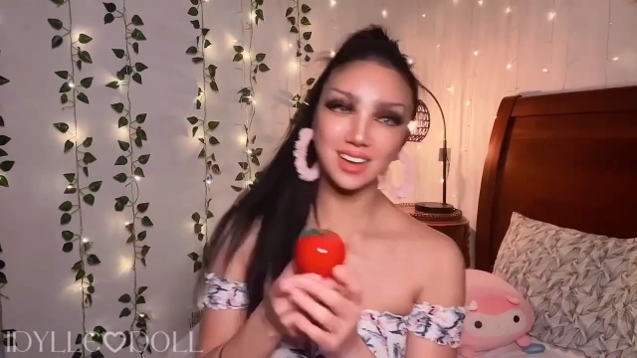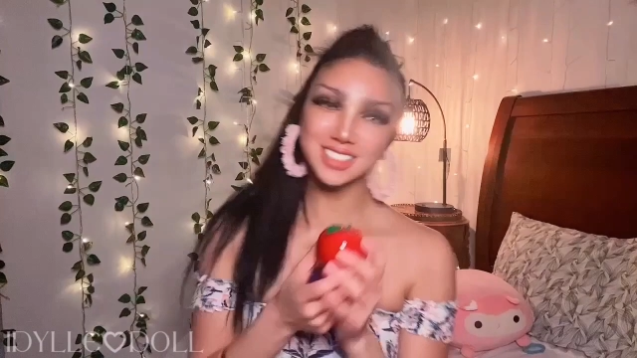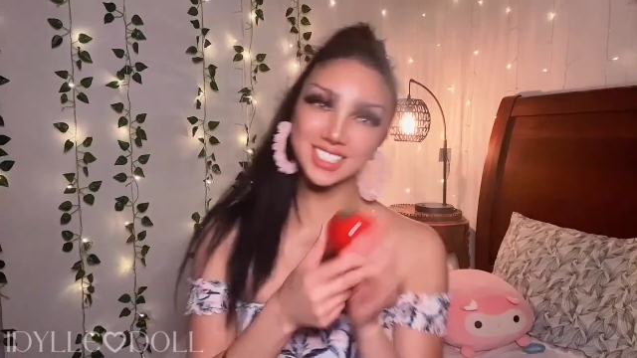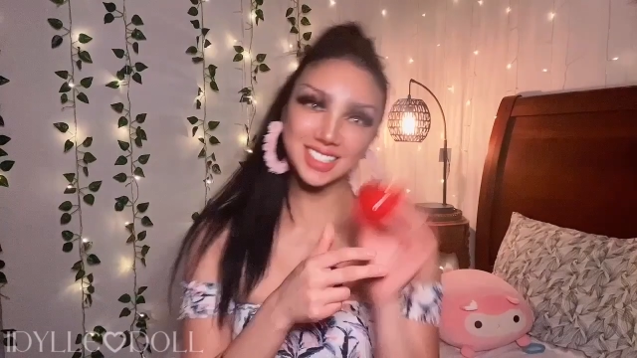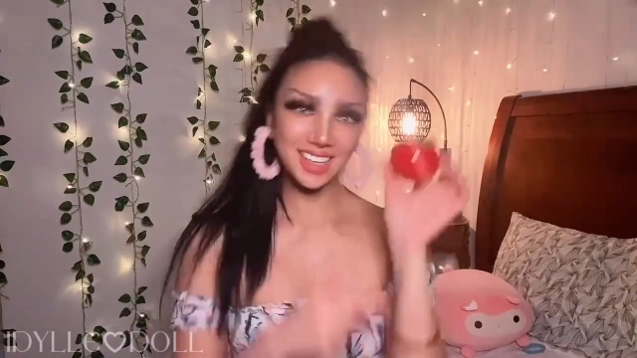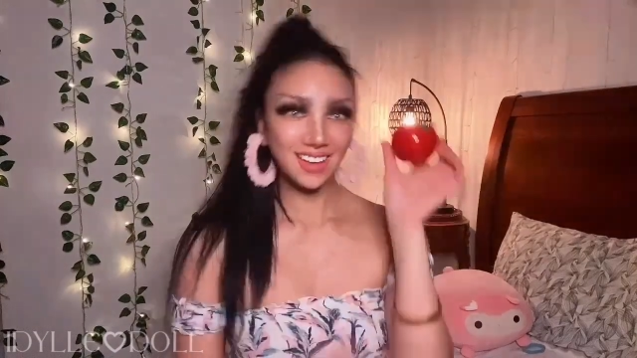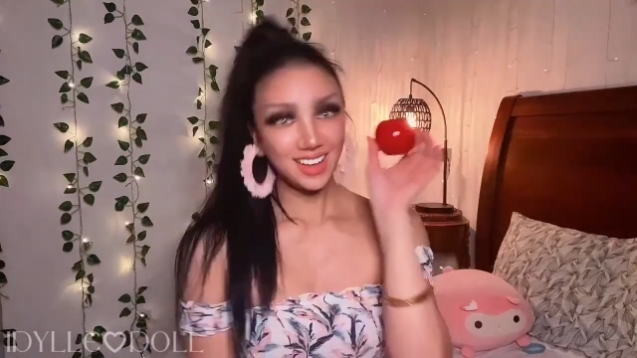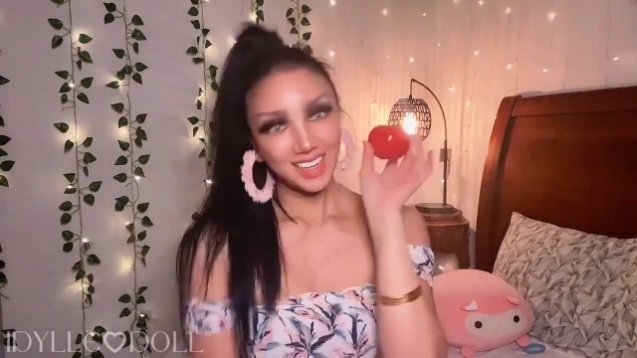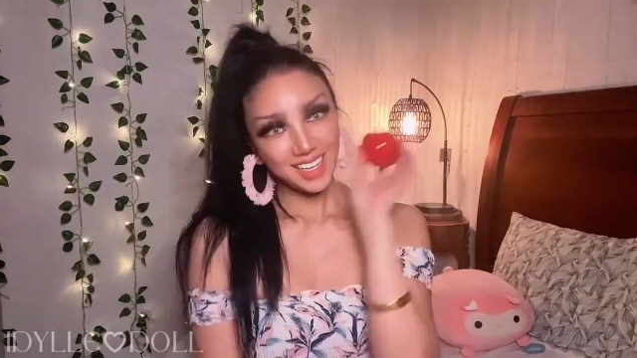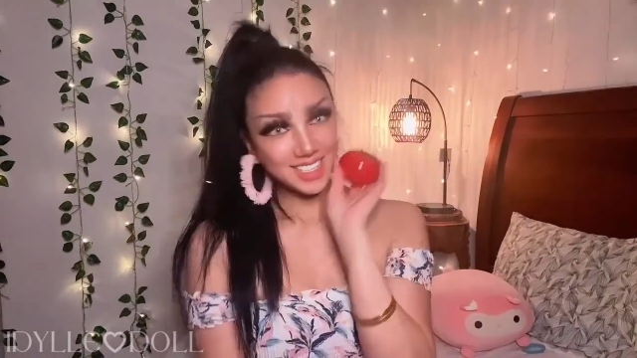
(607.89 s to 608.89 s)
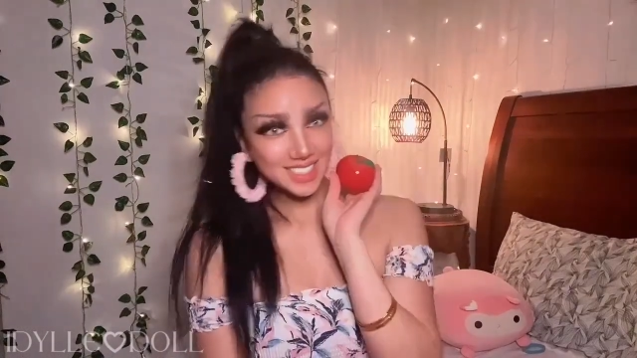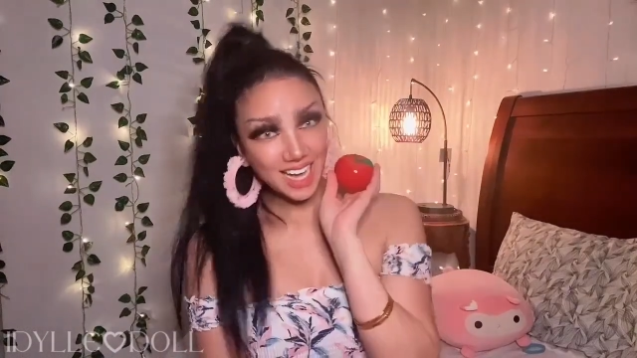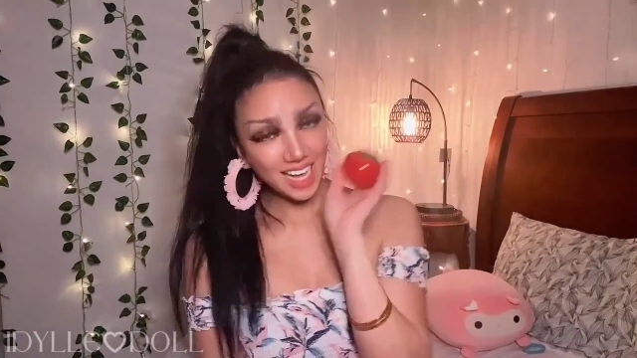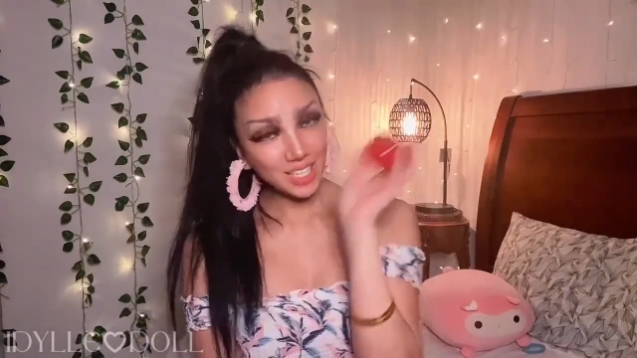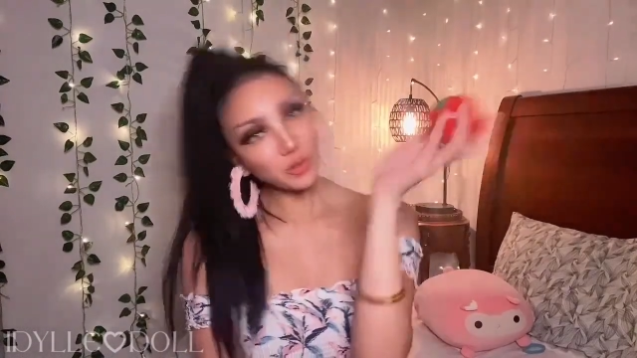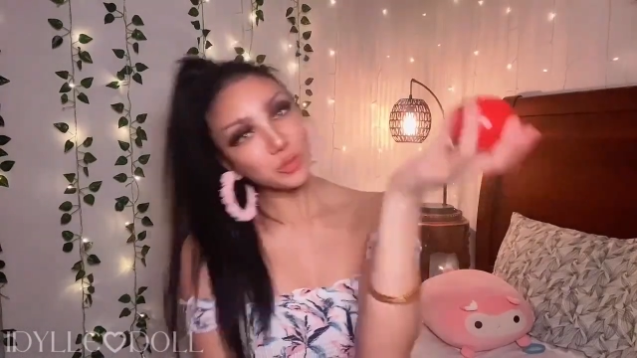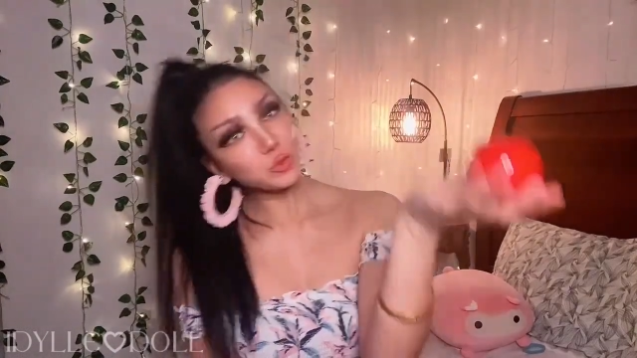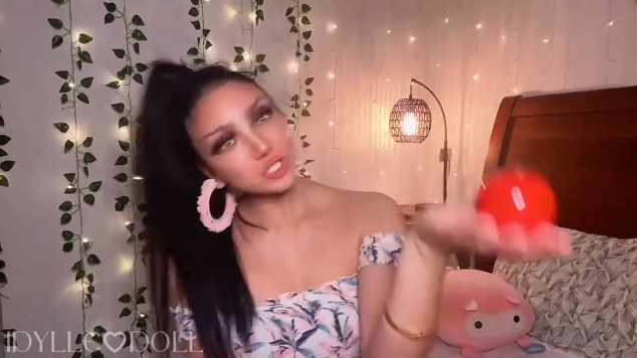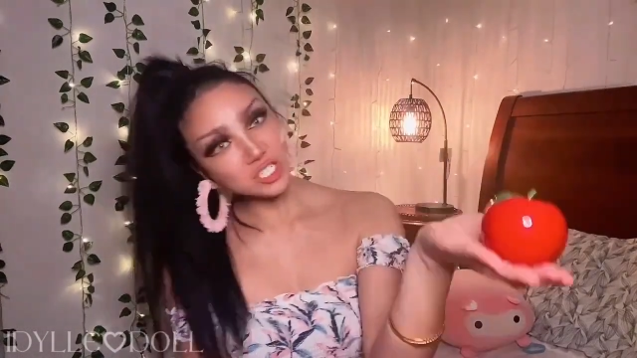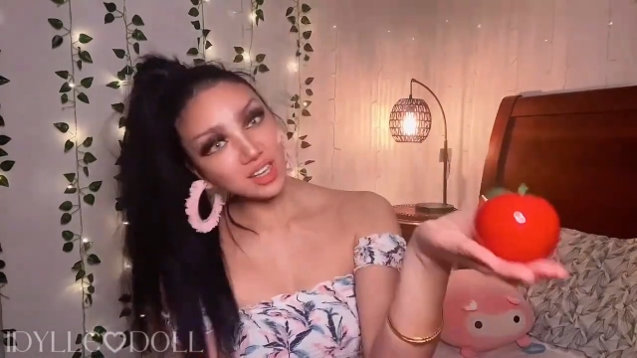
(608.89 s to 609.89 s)
It's just like, it's hand cream,
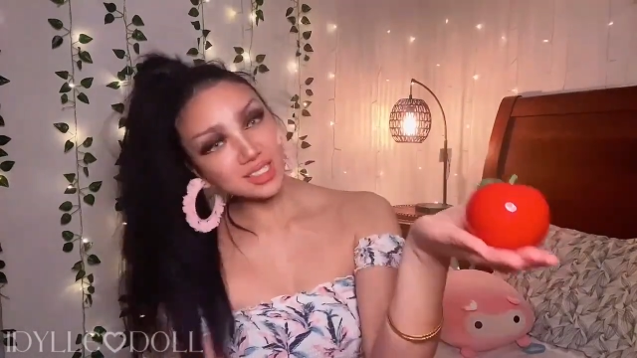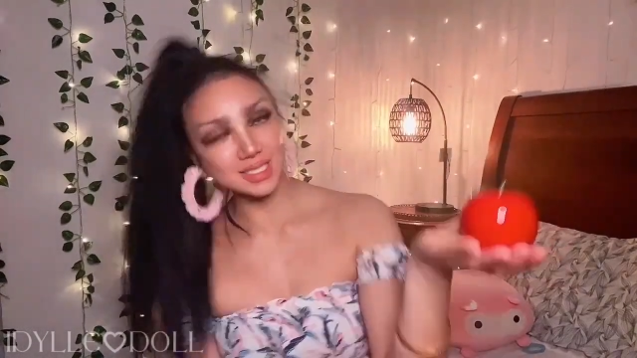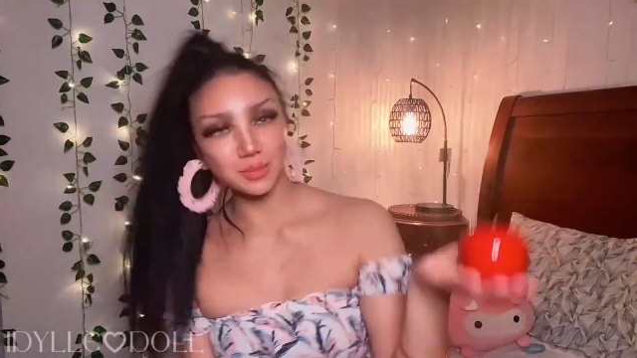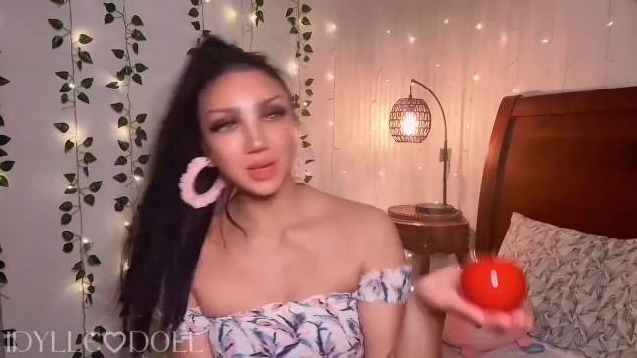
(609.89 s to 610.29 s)
would you like some?